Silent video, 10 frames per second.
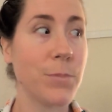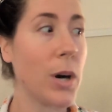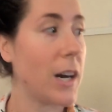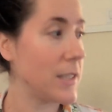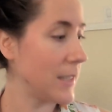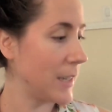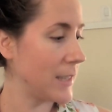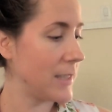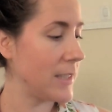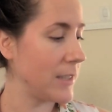
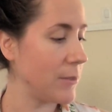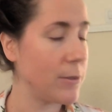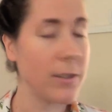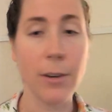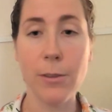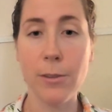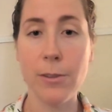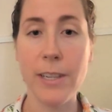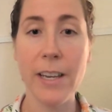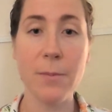process to go
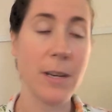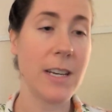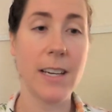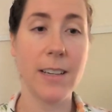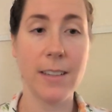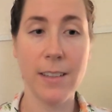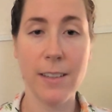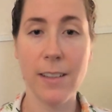through data mining?